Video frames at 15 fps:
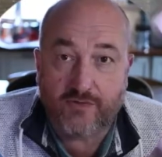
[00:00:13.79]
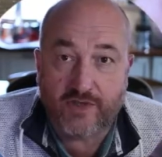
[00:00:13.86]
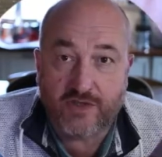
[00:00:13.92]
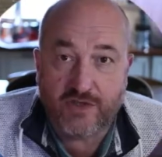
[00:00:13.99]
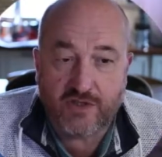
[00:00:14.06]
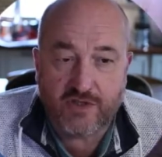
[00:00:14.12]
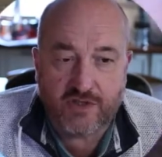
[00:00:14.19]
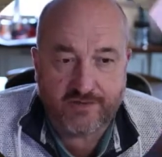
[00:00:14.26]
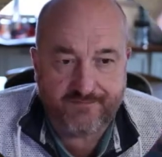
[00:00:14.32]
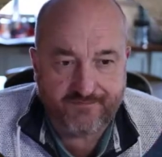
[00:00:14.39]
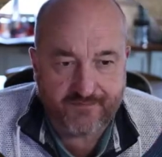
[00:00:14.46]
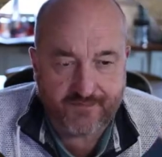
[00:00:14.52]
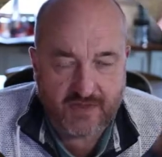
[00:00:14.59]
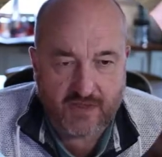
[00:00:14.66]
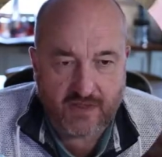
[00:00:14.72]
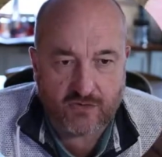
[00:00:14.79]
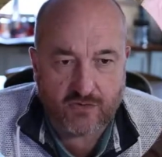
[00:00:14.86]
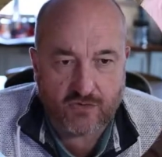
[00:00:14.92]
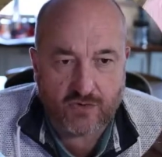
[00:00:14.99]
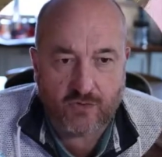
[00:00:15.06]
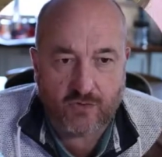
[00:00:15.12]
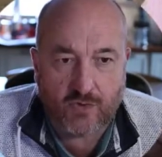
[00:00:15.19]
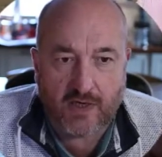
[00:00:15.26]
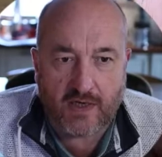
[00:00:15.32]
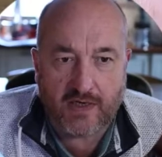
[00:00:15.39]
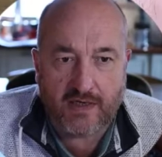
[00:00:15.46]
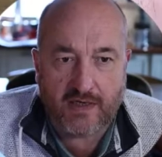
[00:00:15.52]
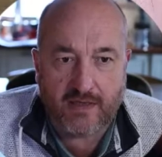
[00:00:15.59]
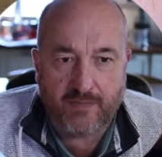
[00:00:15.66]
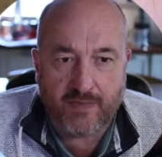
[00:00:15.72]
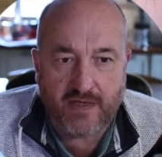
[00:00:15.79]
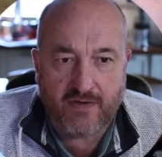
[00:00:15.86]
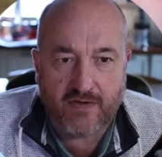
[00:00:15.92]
inches. I'll talk you why in a bit,